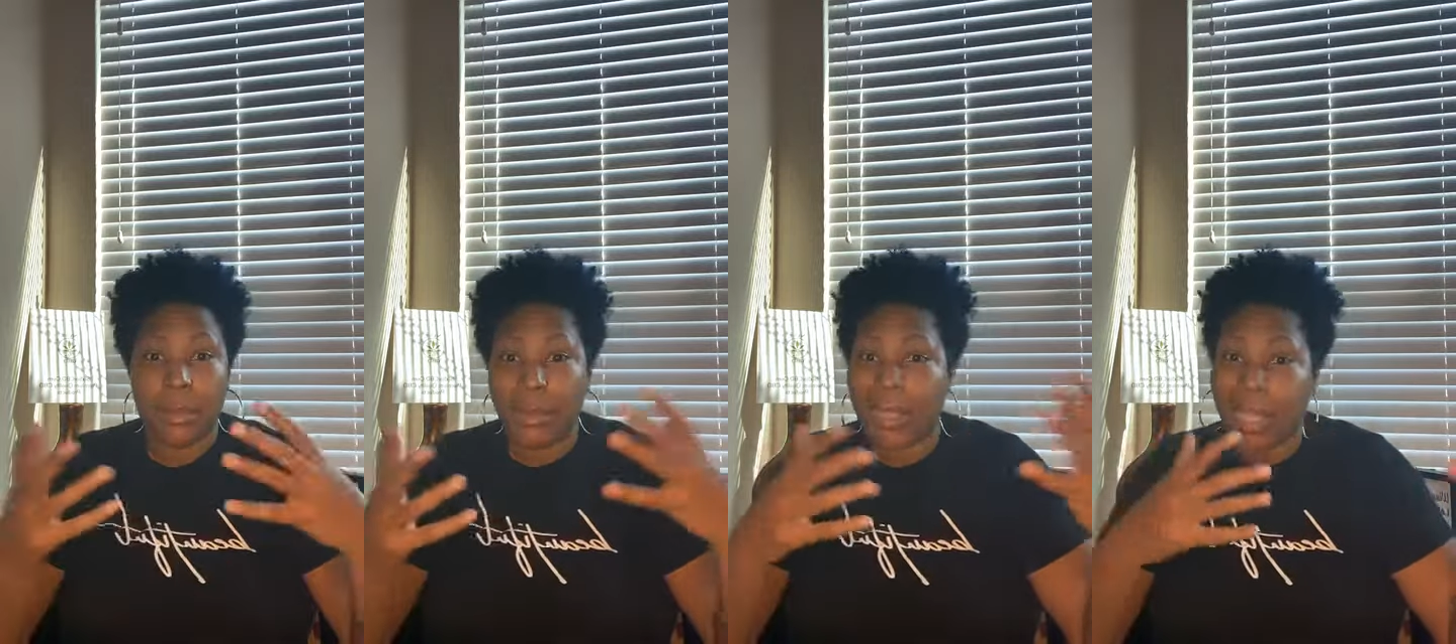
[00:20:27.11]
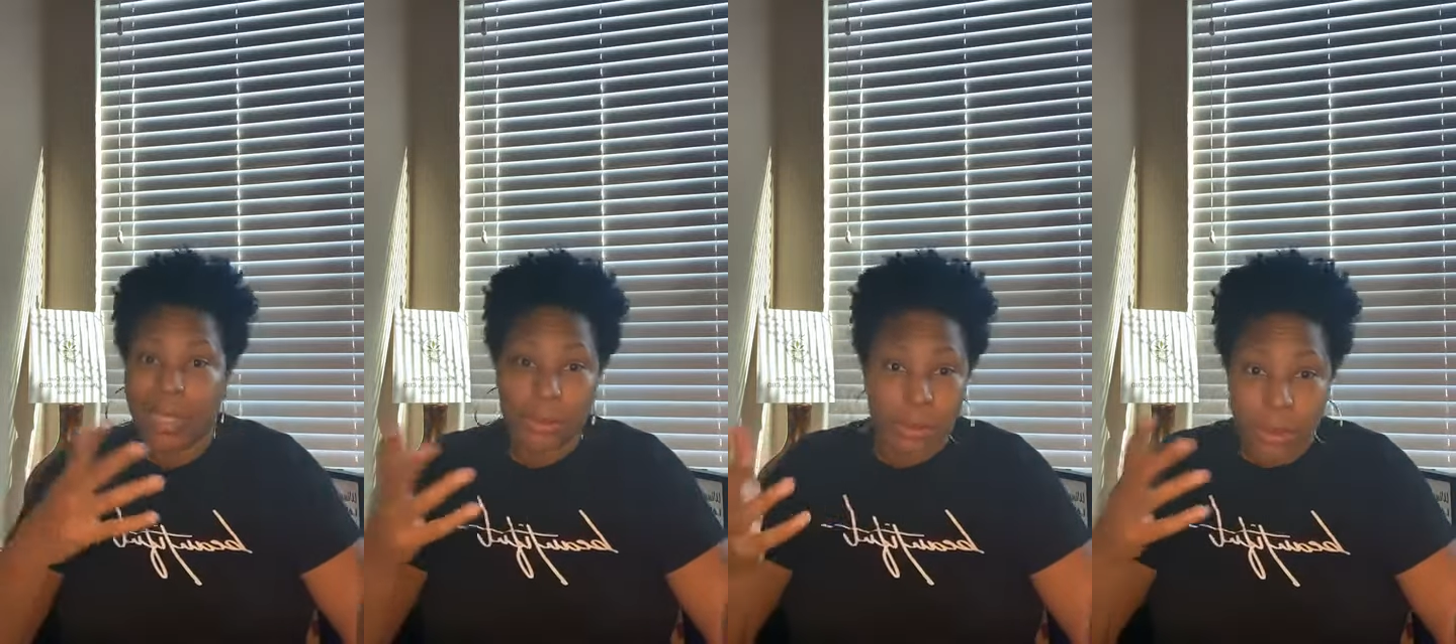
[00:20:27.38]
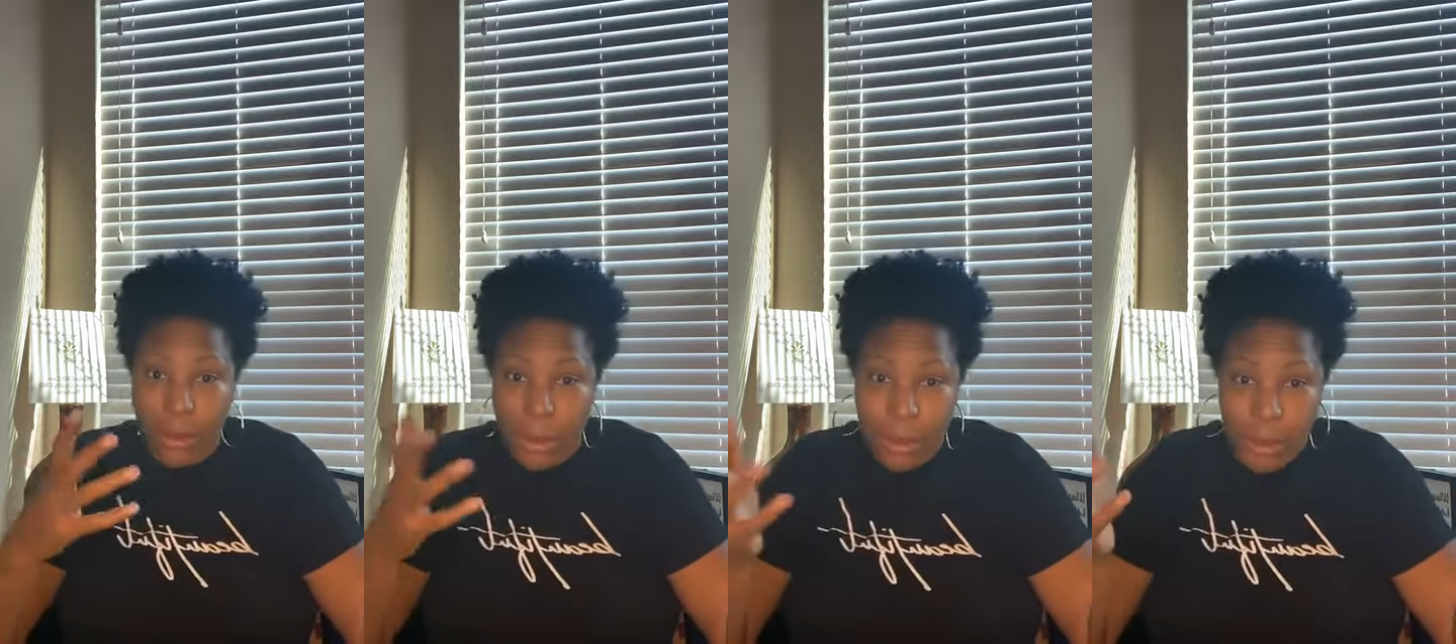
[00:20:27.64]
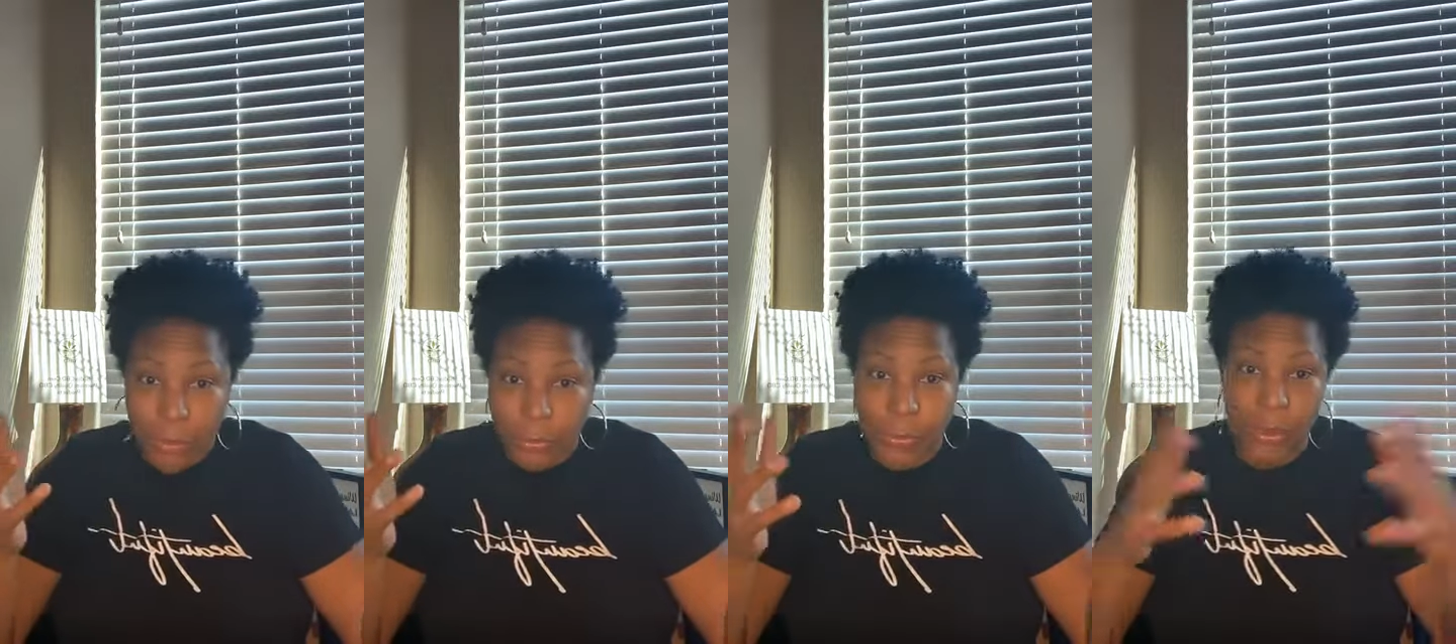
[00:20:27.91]
but that's really the
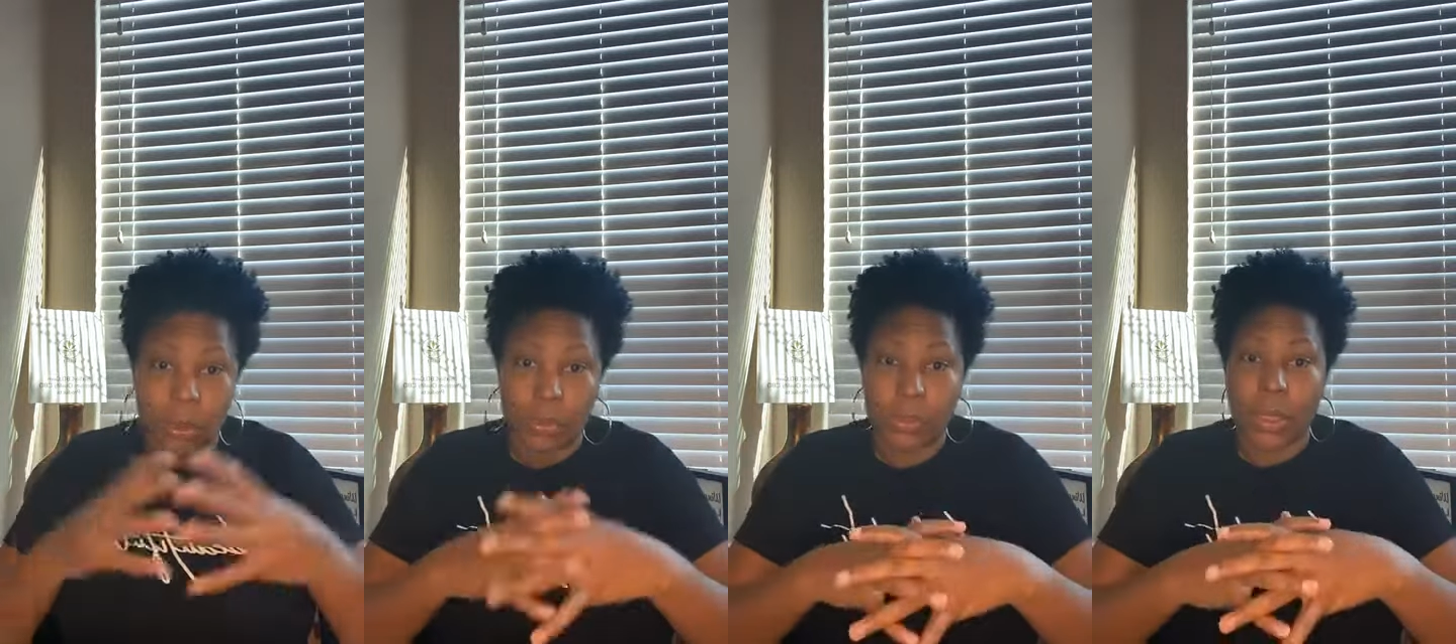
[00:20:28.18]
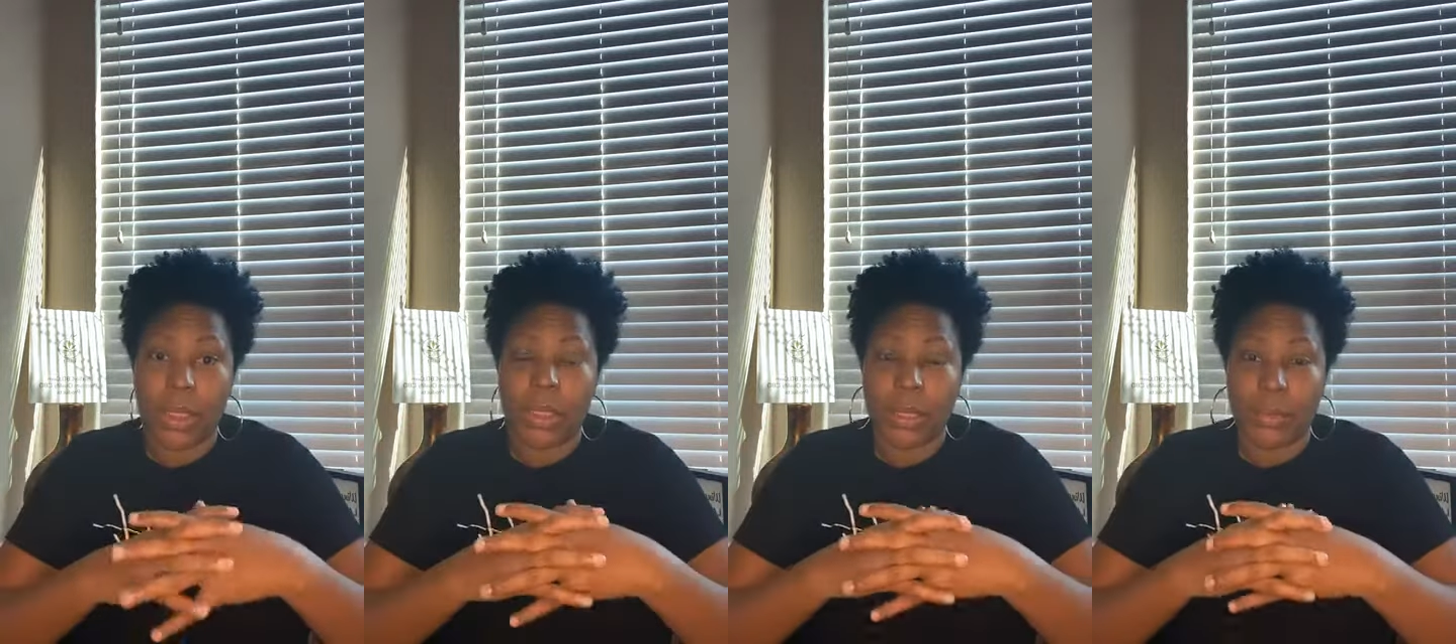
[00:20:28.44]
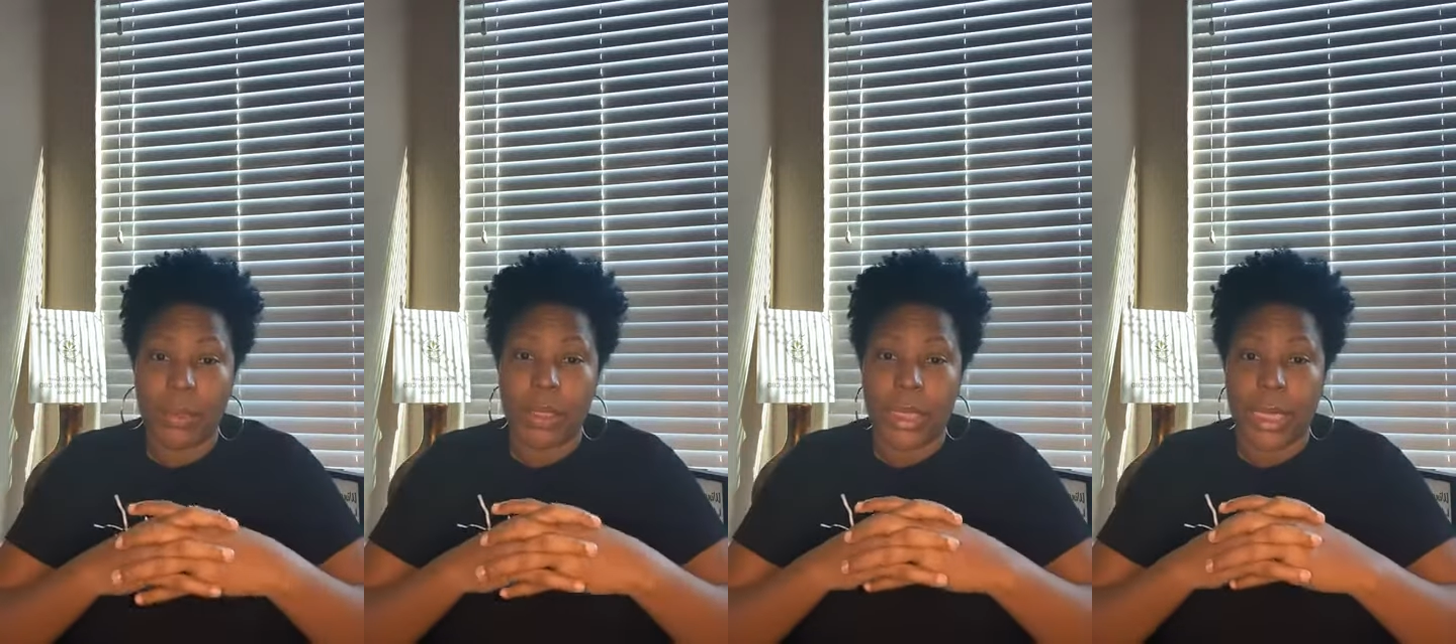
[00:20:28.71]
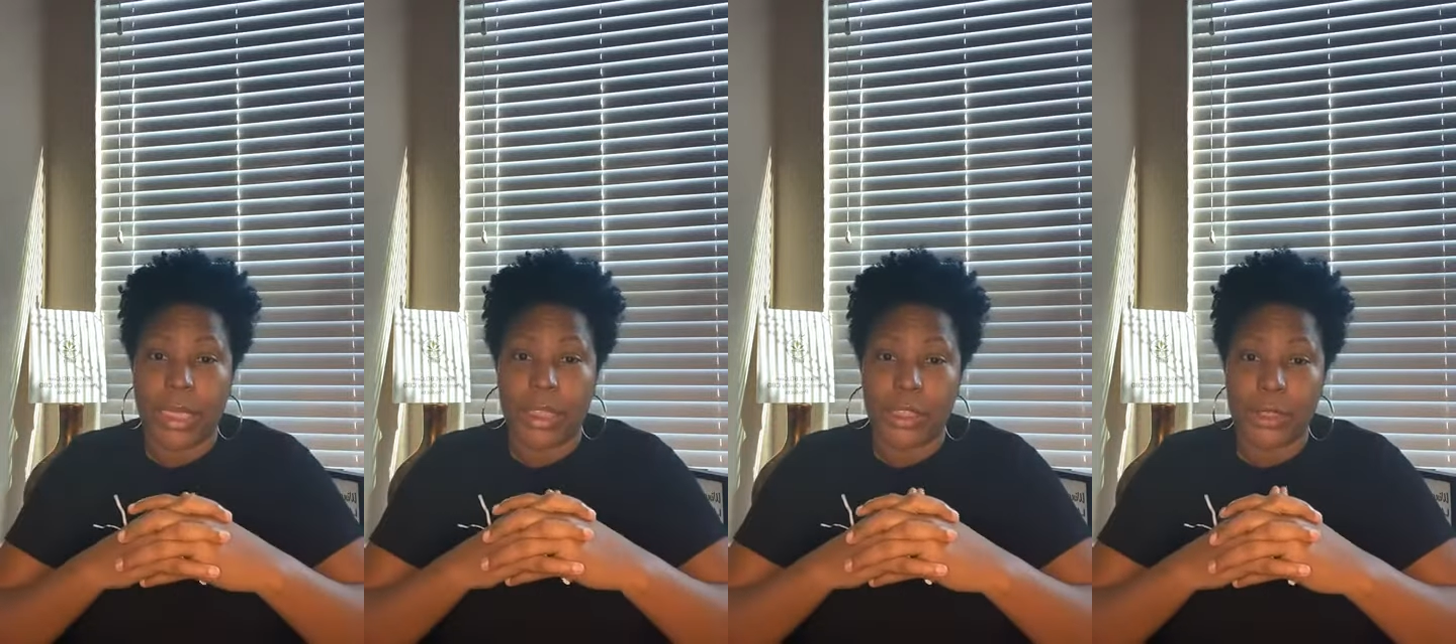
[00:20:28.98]
difference in what
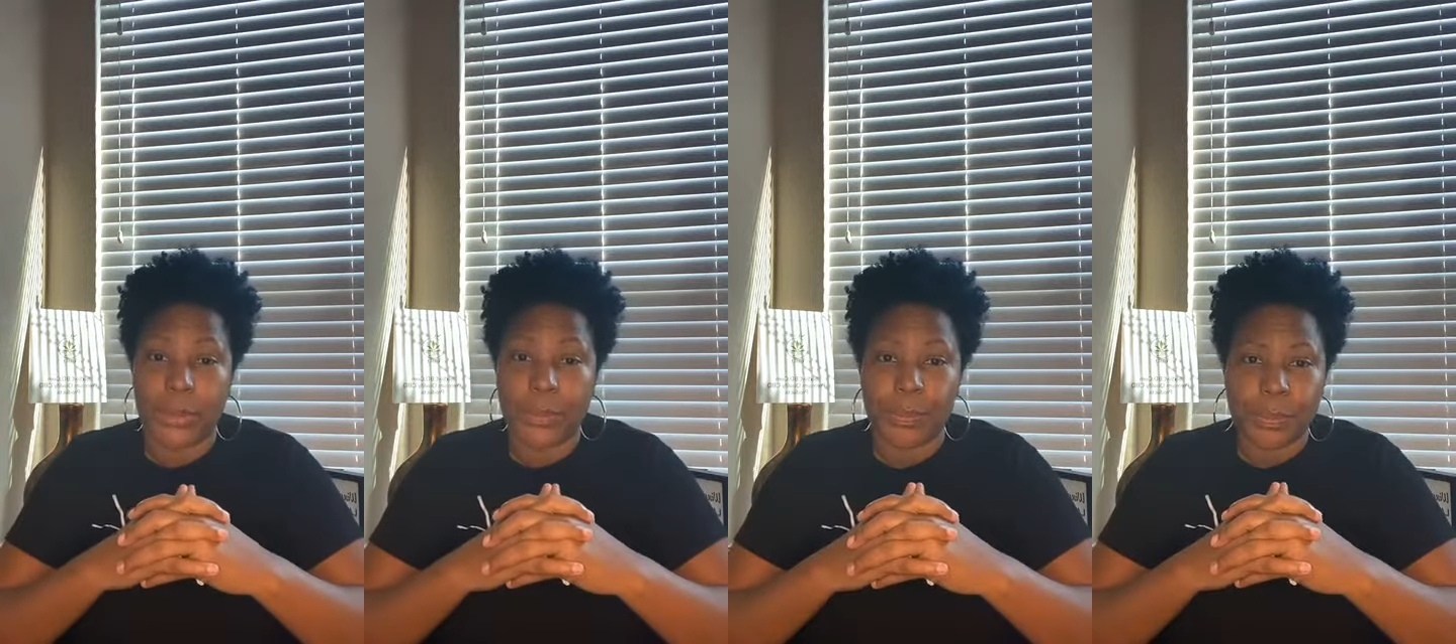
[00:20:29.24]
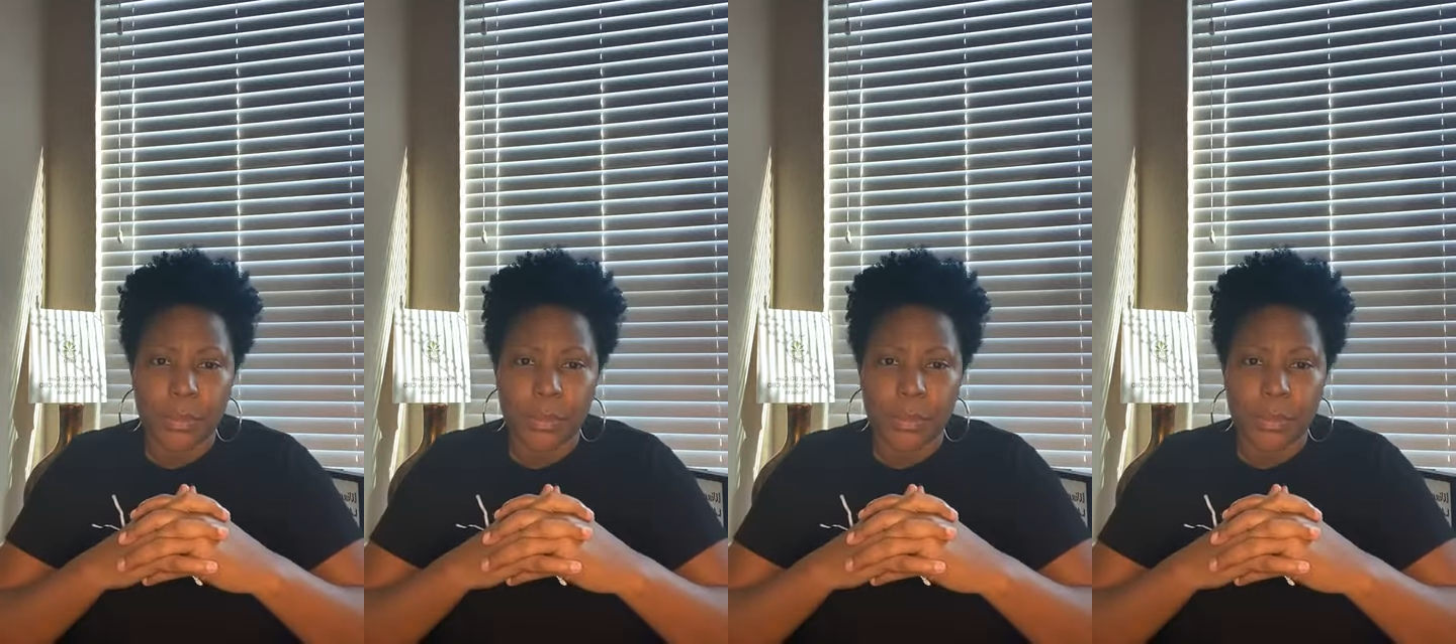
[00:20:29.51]
they can do.